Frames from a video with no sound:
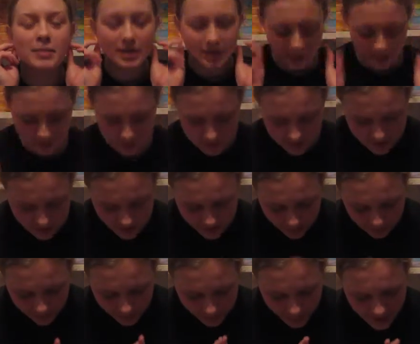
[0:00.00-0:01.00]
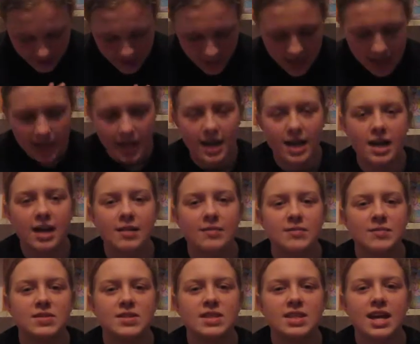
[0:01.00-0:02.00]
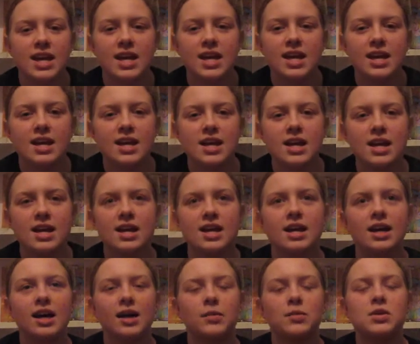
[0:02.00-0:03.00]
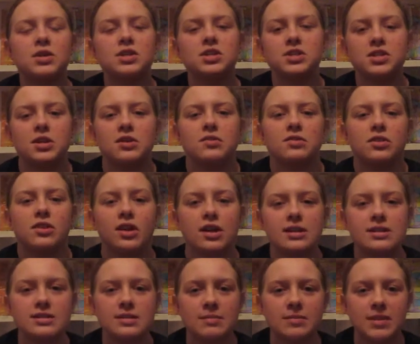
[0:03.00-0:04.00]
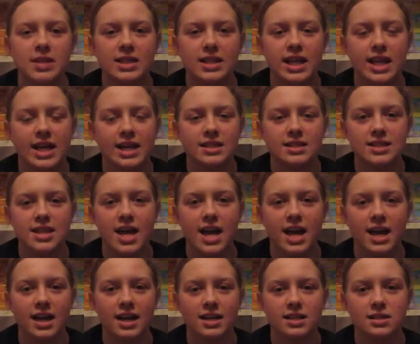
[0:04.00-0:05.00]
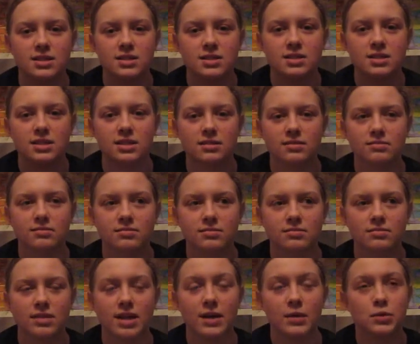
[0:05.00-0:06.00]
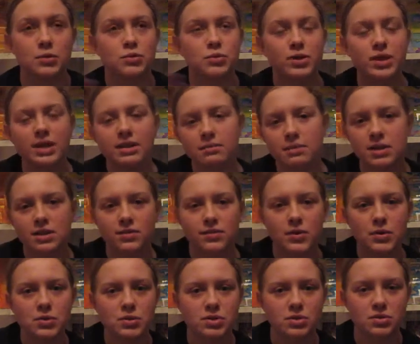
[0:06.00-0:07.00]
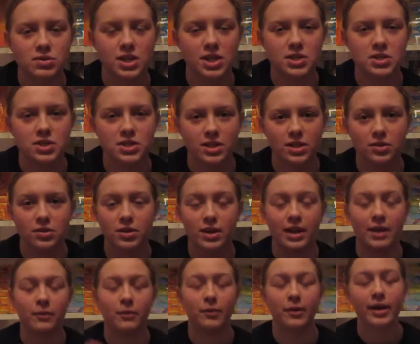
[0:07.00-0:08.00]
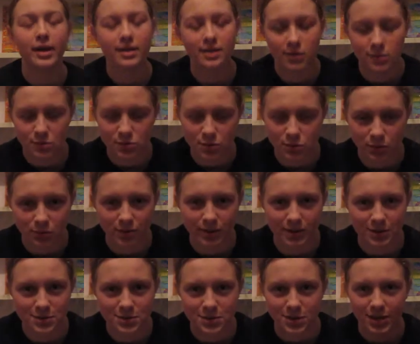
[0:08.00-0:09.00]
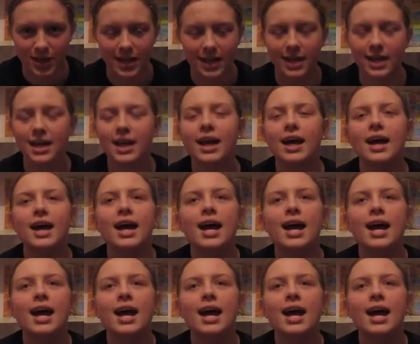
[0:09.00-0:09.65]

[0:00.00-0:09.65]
But anyway, so, um, today I wanted to share with you guys something that has, I was reading my devotionals actually the other day. We had no school yesterday